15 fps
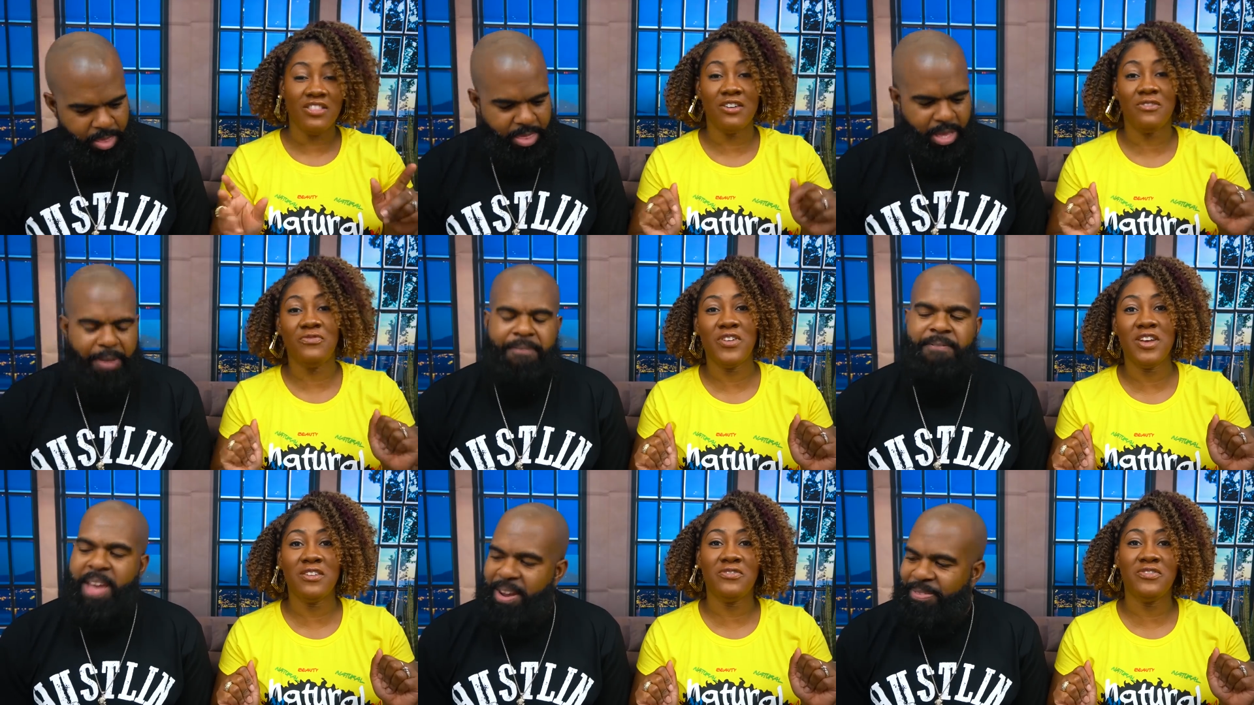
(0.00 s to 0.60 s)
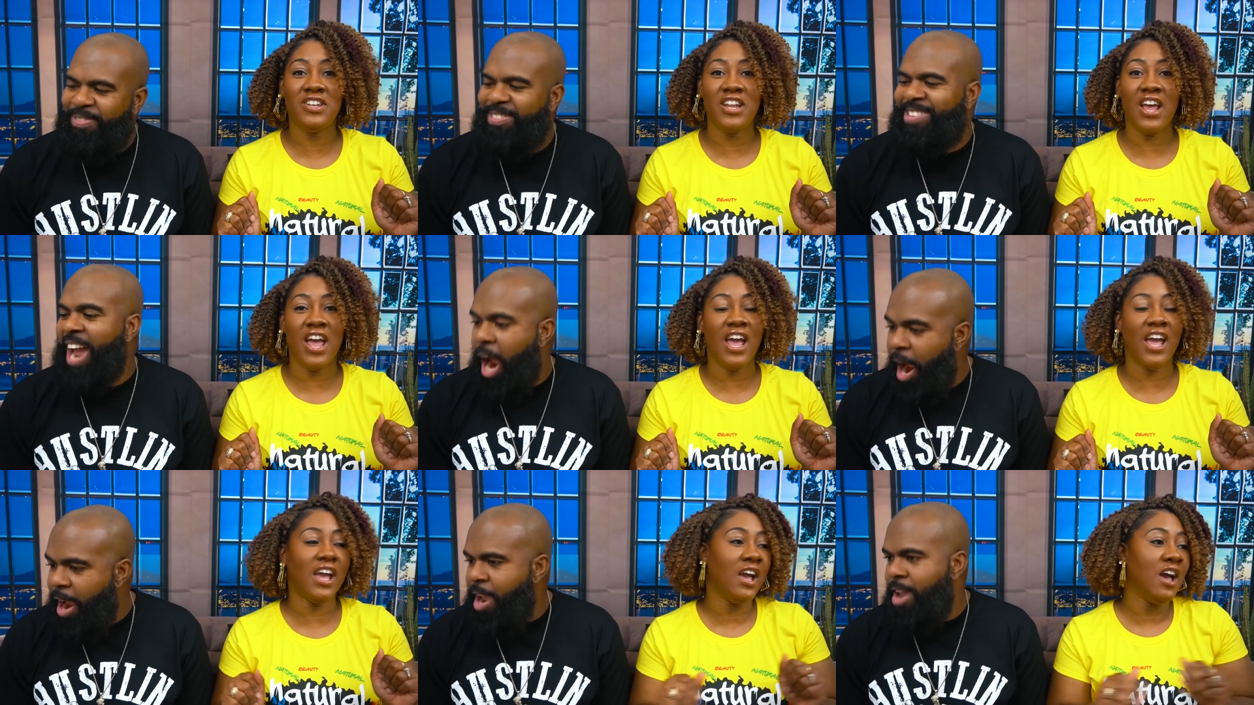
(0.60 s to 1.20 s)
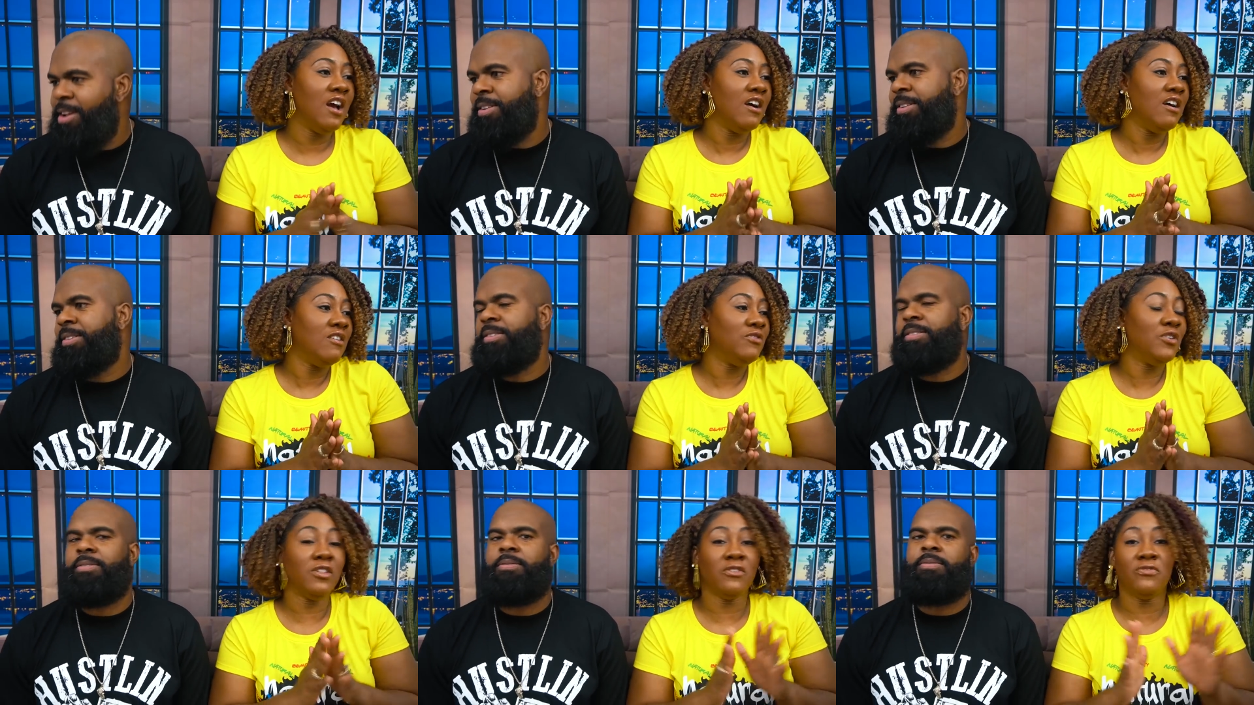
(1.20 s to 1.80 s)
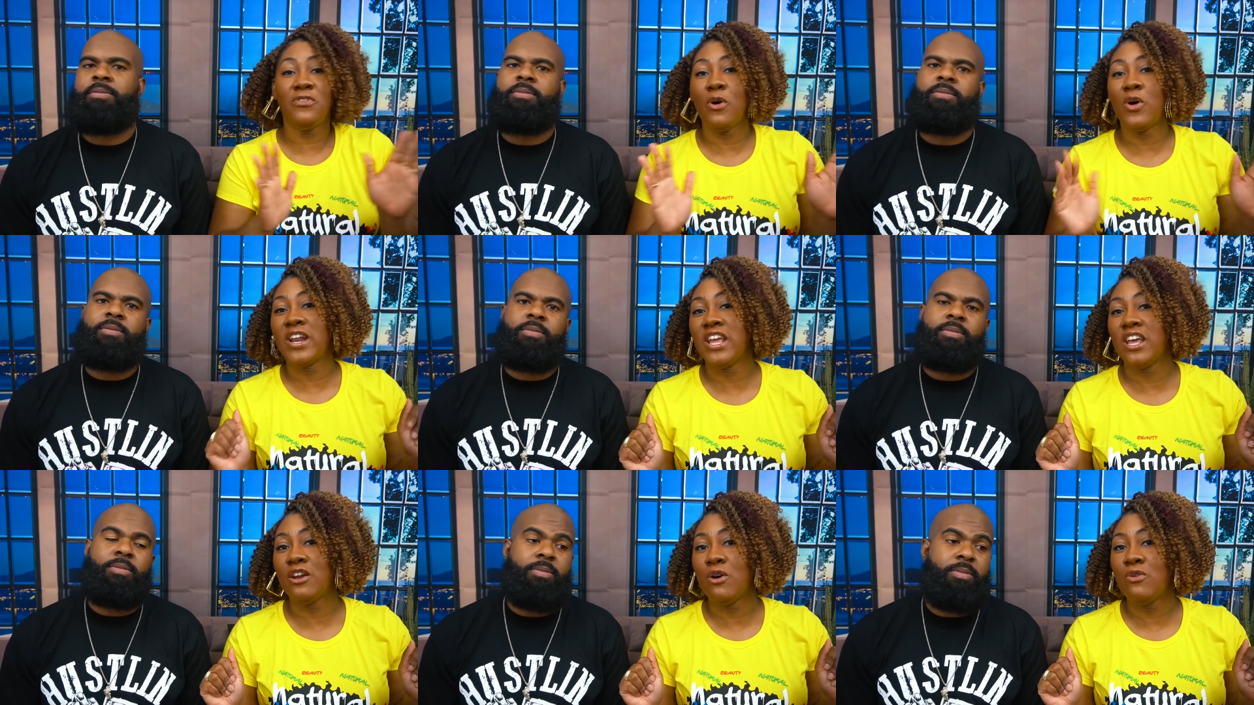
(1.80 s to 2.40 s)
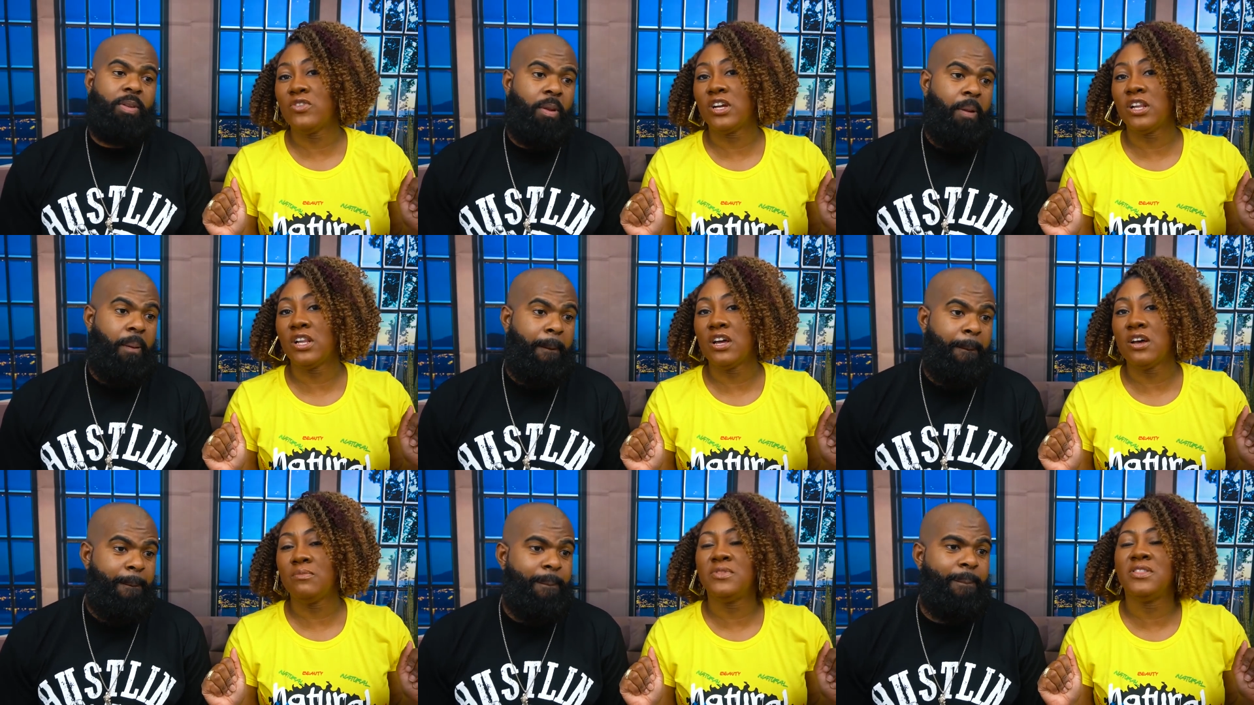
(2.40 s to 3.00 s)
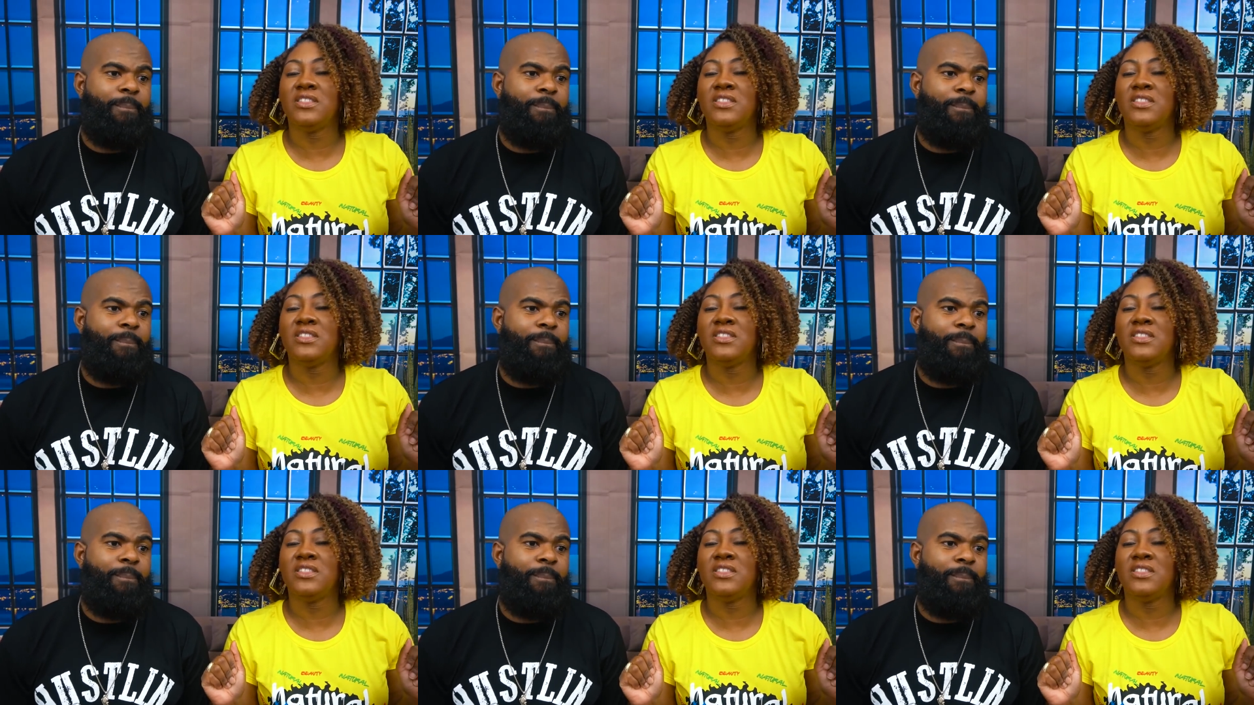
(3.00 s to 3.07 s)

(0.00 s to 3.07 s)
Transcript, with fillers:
Speaker 1: the, the fifth, fifth day. day. for the forty and over club.